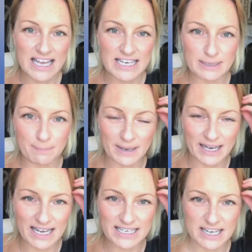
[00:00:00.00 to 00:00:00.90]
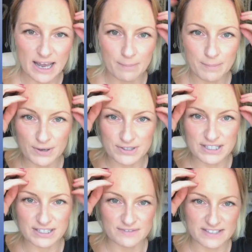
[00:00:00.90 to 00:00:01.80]
to plant
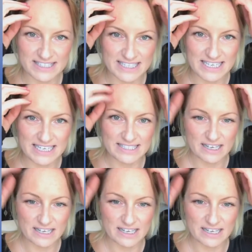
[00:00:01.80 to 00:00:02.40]
positive seeds